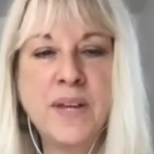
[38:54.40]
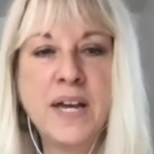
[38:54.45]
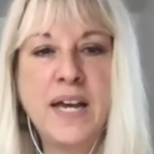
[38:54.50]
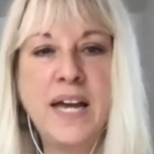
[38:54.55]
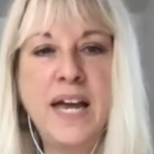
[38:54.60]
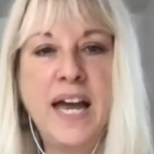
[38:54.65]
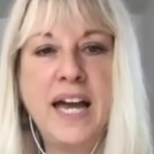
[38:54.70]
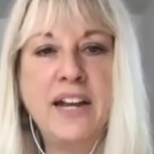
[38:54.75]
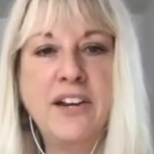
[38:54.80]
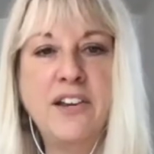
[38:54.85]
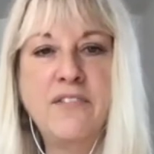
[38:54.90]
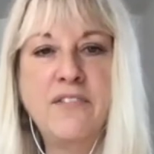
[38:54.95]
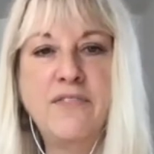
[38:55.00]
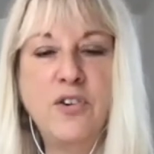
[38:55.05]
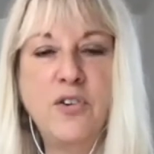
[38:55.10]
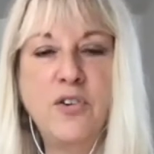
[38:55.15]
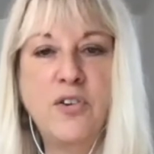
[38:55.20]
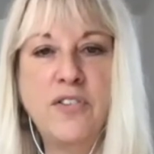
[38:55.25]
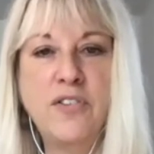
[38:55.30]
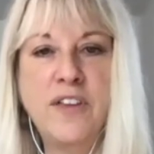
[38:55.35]
And if
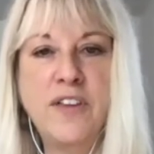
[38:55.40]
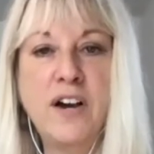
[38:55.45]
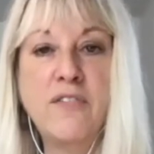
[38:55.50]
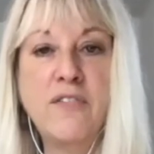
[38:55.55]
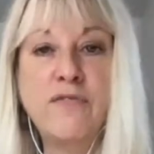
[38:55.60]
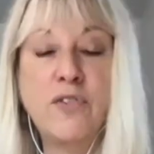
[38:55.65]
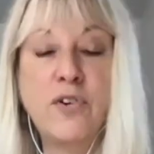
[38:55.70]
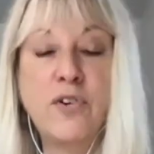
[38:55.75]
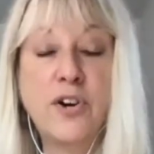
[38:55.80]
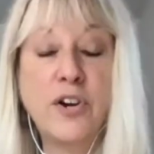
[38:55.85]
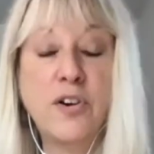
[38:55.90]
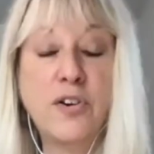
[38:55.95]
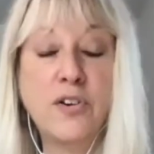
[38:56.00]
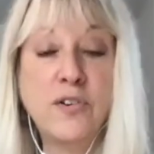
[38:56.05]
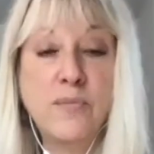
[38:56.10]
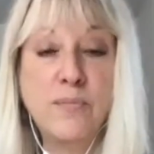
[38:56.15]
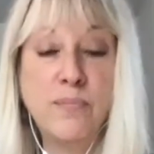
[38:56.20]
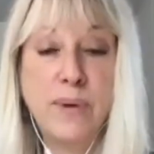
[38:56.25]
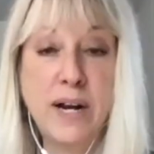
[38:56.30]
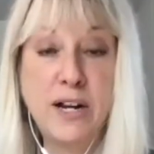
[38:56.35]
you're there
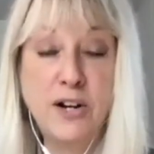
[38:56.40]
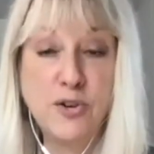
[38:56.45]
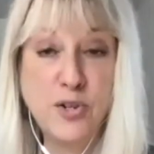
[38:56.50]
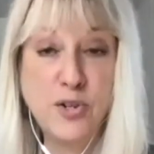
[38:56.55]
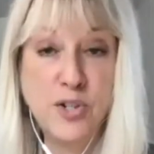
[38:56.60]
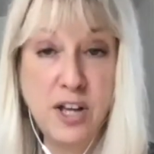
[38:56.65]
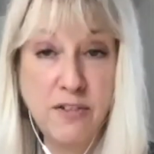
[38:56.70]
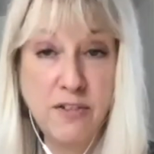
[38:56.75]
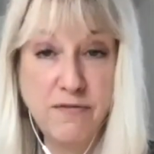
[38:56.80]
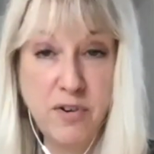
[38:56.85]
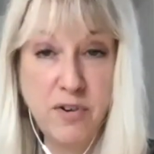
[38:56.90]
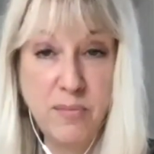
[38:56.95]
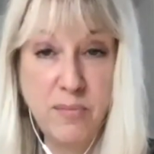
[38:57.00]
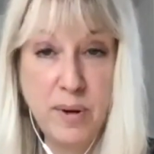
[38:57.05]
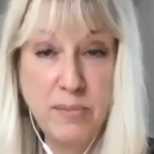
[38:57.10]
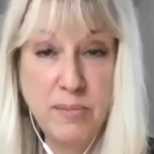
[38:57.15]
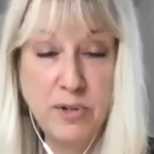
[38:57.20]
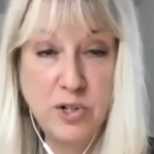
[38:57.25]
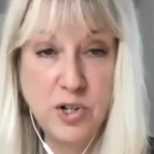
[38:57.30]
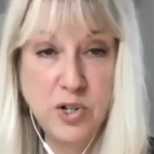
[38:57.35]
by yourself for a
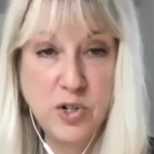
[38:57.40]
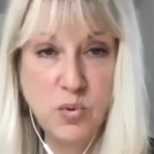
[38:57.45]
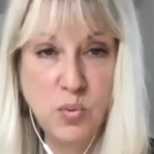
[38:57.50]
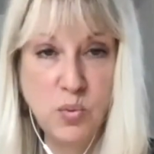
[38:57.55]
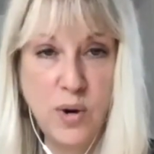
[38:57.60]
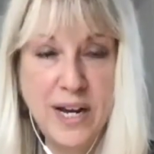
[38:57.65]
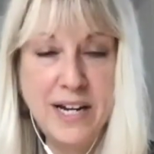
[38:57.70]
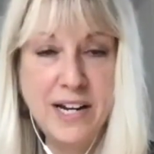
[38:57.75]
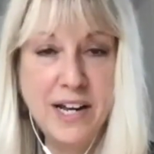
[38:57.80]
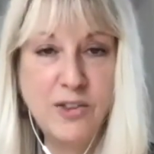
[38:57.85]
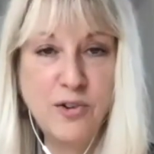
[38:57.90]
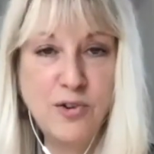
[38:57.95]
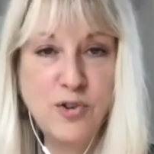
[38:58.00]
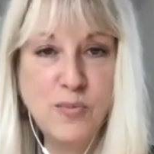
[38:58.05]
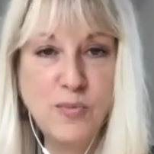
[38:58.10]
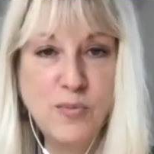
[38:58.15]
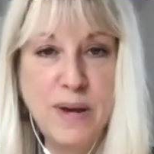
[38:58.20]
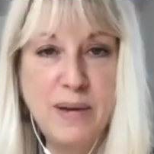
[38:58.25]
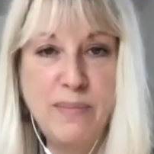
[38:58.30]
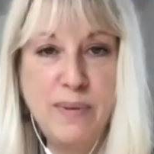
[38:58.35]
moment, just wait.
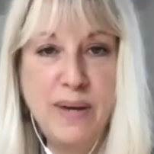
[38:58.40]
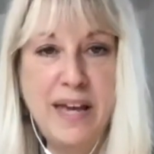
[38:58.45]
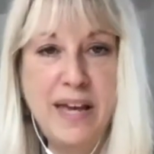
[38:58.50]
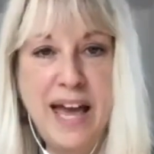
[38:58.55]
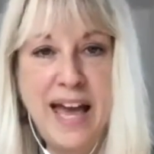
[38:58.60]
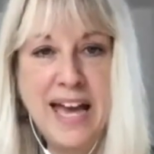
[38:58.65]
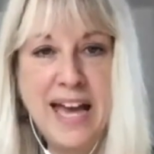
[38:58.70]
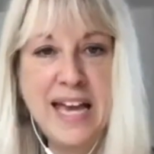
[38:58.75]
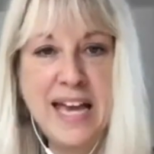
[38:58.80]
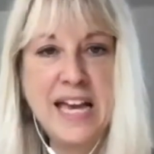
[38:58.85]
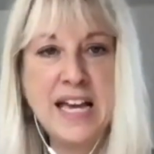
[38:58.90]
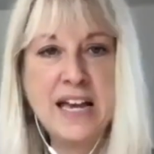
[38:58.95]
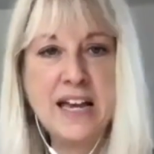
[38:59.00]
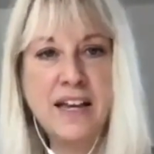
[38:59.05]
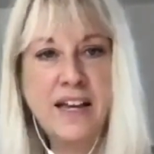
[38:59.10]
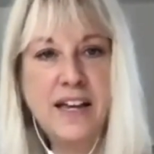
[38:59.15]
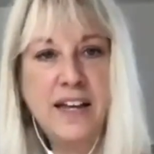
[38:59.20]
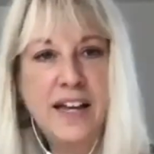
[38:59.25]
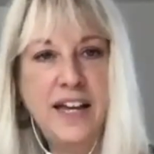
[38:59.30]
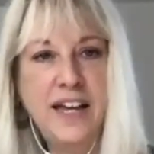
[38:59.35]
Others may be hanging
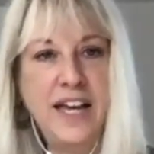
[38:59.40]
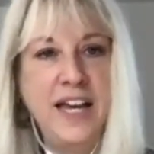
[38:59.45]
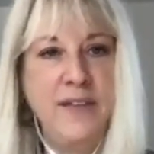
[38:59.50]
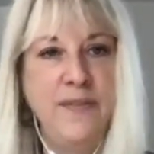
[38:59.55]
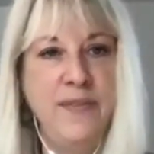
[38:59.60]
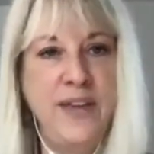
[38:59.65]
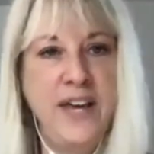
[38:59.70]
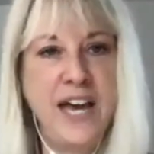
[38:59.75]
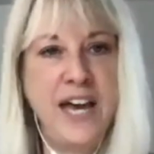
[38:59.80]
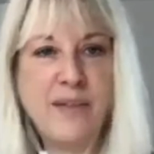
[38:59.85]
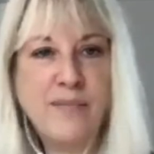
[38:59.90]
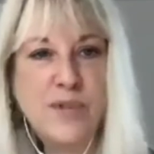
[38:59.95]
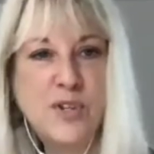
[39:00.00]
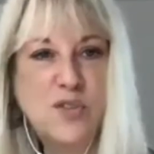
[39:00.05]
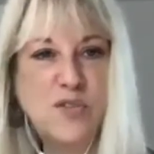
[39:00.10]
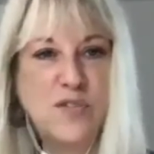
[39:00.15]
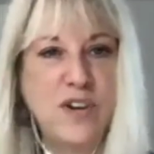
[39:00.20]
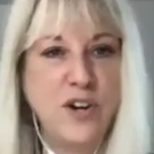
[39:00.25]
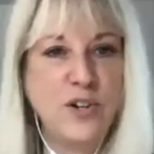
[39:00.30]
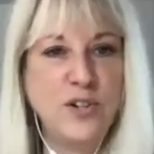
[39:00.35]
in the
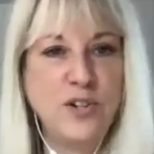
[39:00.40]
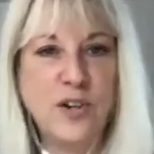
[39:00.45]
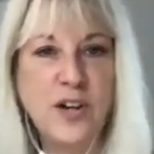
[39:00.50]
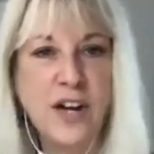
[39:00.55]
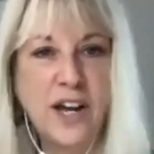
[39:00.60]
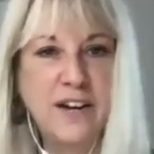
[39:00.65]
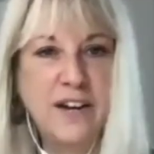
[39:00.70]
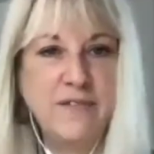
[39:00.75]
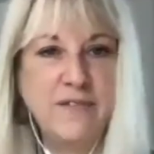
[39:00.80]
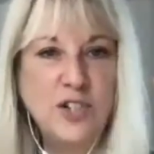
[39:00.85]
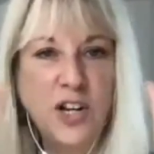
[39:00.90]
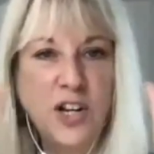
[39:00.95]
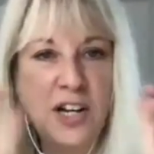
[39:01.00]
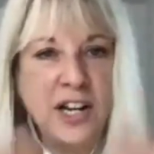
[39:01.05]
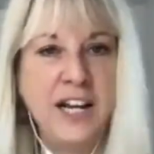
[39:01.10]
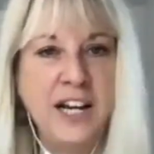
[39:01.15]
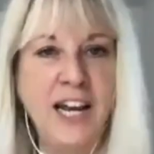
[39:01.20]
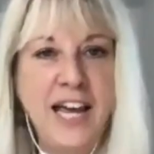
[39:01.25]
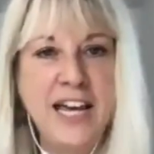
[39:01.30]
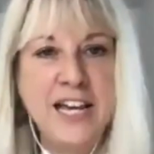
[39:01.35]
atmosphere to kind of
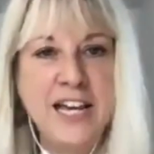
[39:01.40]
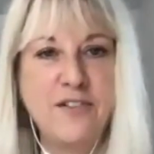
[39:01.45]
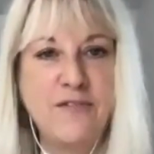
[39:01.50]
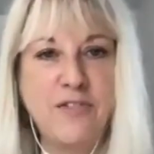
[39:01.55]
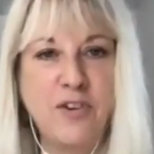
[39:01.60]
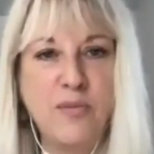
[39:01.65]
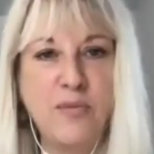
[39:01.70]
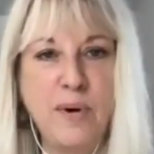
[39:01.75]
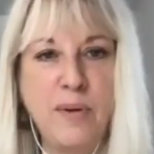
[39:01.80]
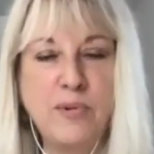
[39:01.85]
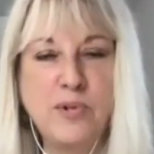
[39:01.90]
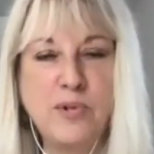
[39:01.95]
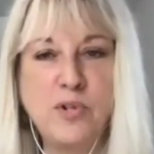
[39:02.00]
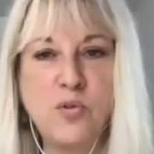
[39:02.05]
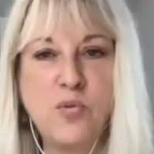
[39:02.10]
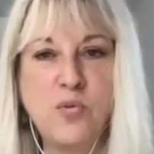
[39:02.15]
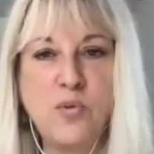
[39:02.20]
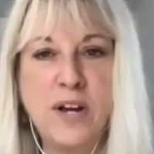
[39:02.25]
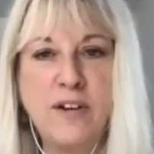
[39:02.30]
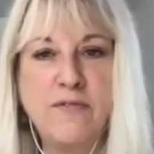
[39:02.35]
gently land for a moment.
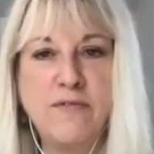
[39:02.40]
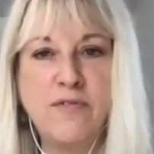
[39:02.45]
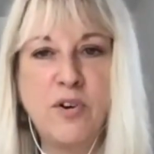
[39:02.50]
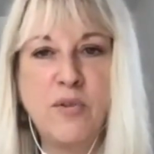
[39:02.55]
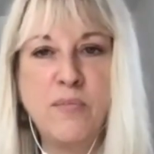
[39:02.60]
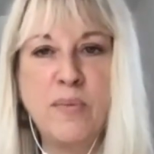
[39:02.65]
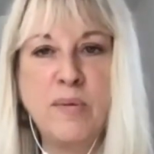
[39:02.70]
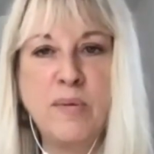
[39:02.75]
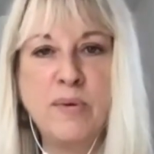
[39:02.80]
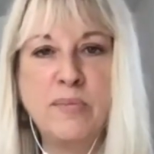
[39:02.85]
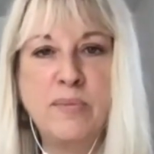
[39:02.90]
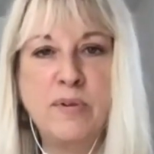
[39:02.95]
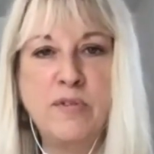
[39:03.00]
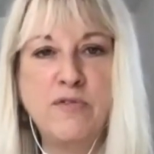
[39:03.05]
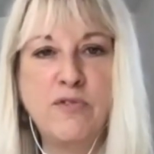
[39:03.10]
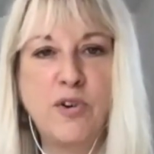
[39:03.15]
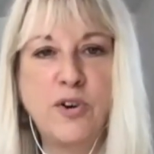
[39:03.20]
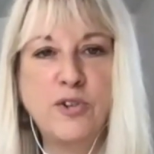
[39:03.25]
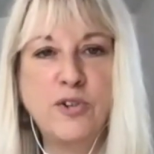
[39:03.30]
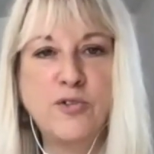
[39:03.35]
So wait for a moment
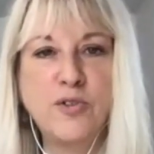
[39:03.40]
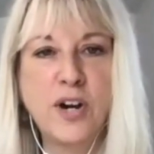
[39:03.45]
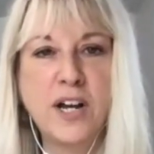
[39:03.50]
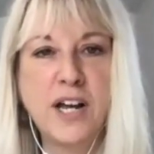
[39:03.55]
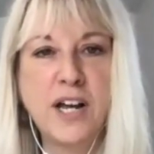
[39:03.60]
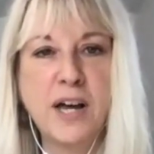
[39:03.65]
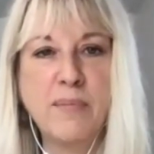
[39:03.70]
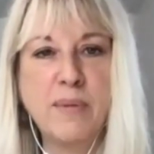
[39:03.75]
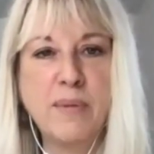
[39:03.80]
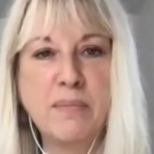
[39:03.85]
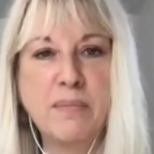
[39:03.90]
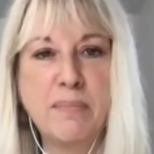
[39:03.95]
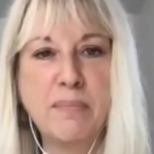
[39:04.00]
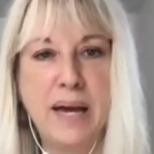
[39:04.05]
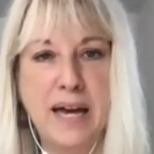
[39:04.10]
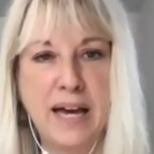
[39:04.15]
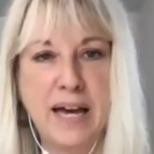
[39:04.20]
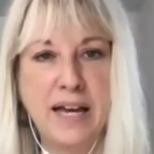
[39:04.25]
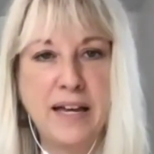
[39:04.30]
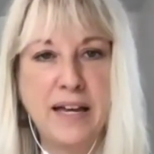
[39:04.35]
before you try coming
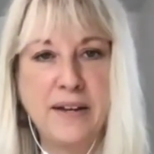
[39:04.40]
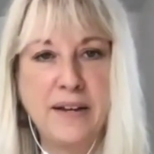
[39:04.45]
back.